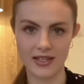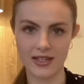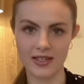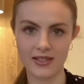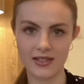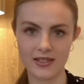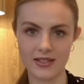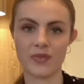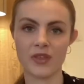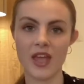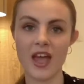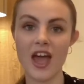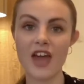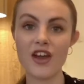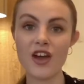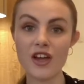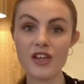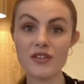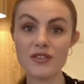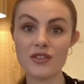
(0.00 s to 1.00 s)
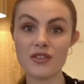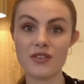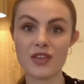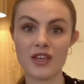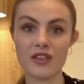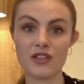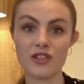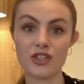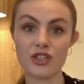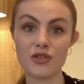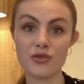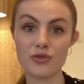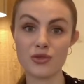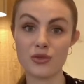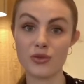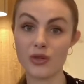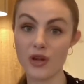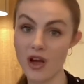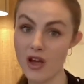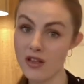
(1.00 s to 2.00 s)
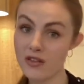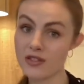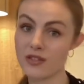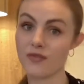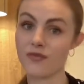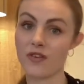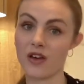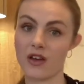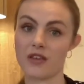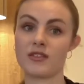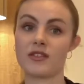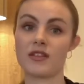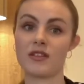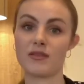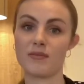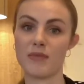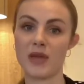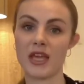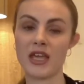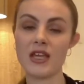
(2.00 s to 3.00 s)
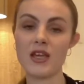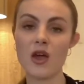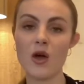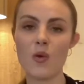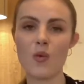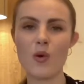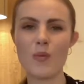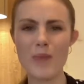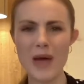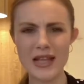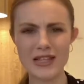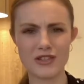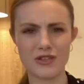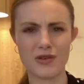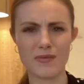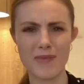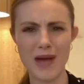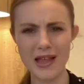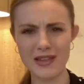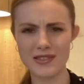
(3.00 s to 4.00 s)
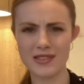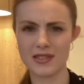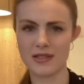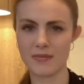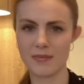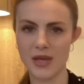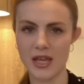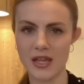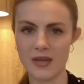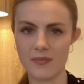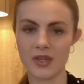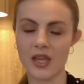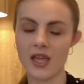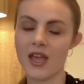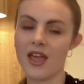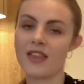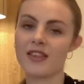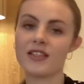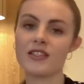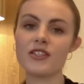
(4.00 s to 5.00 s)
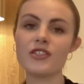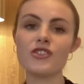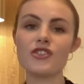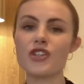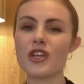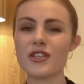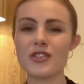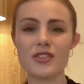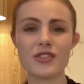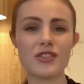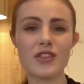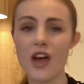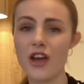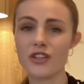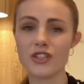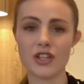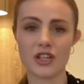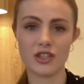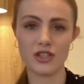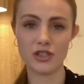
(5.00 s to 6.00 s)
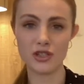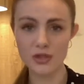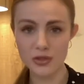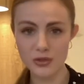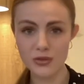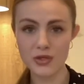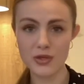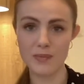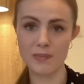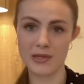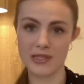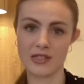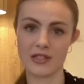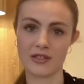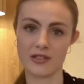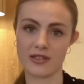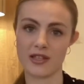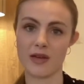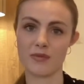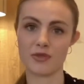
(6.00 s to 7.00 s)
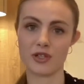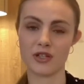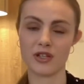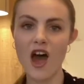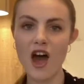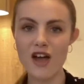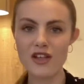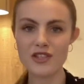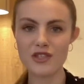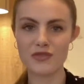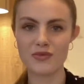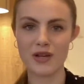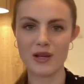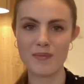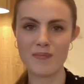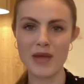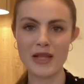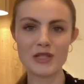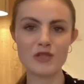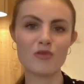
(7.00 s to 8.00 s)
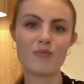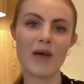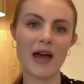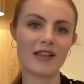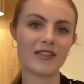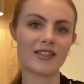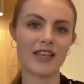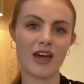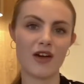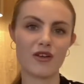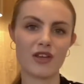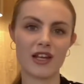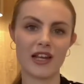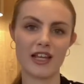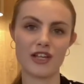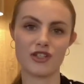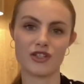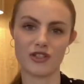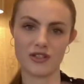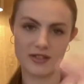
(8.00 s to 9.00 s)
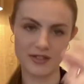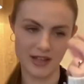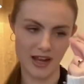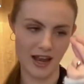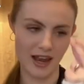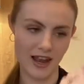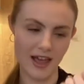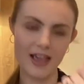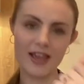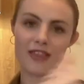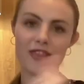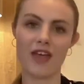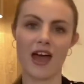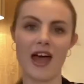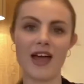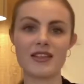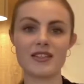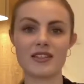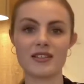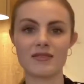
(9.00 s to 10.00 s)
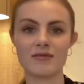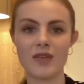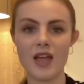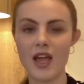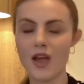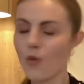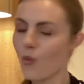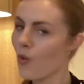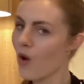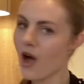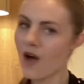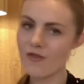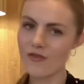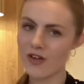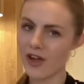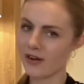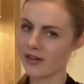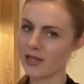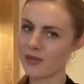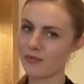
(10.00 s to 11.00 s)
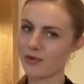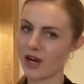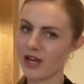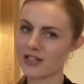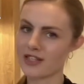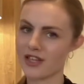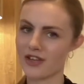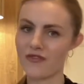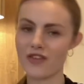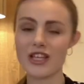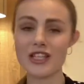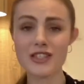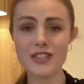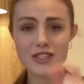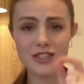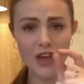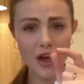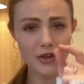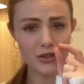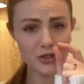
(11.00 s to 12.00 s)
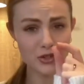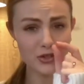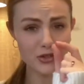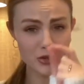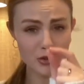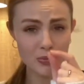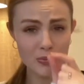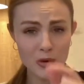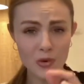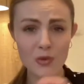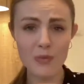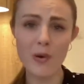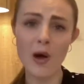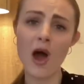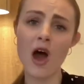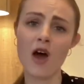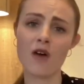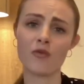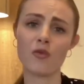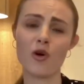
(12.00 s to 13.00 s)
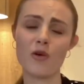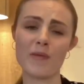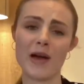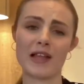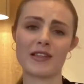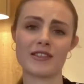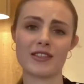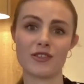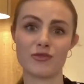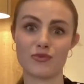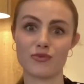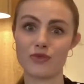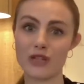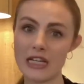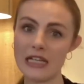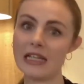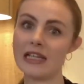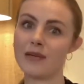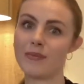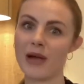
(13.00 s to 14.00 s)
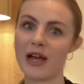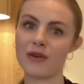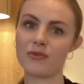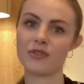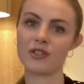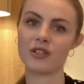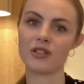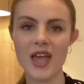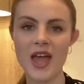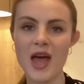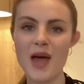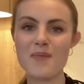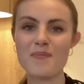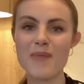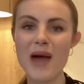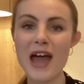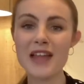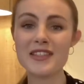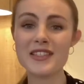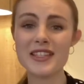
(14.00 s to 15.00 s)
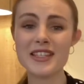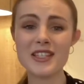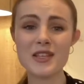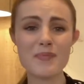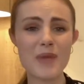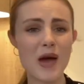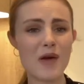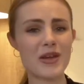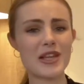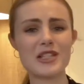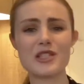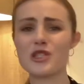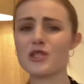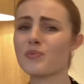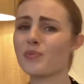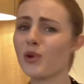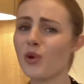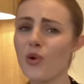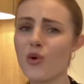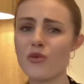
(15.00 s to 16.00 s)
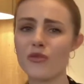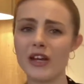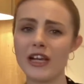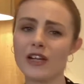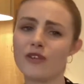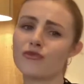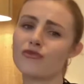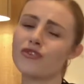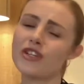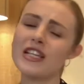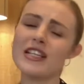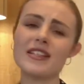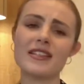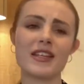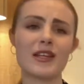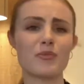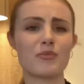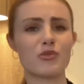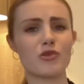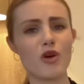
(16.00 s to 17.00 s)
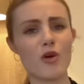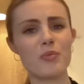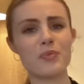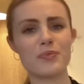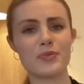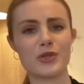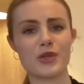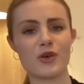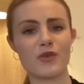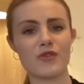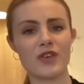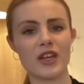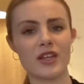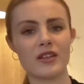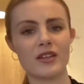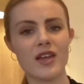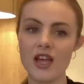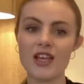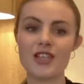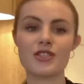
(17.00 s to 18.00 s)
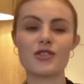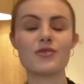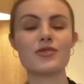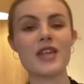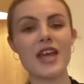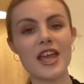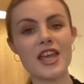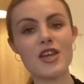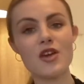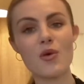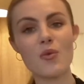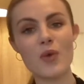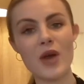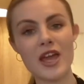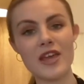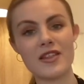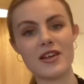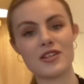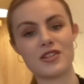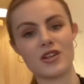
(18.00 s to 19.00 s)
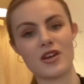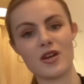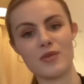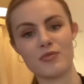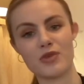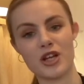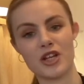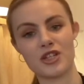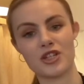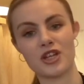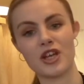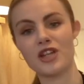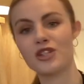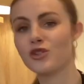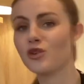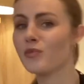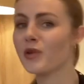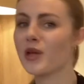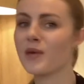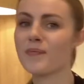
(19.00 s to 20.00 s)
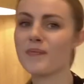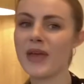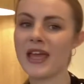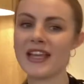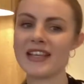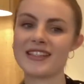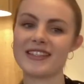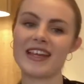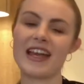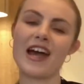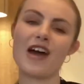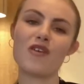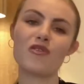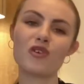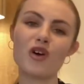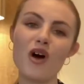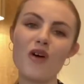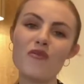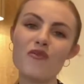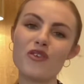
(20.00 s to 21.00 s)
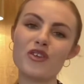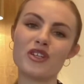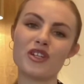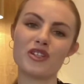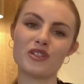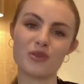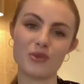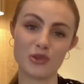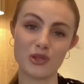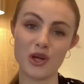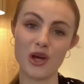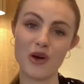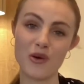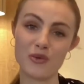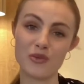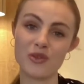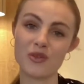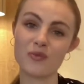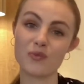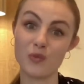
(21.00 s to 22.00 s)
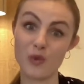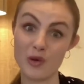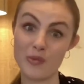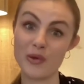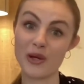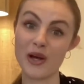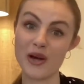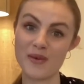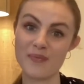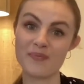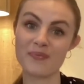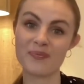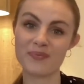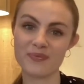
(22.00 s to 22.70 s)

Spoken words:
it. And I used to think that children who could answer faster than me were better at maths than me. This is just such a huge misconception. Answering mental maths calculations like that, while very impressive, is such a small part of what maths is really about. Maths is about exploring, reasoning, problem solving. So take away that time pressure and you'll be amazed at how confident your child will become.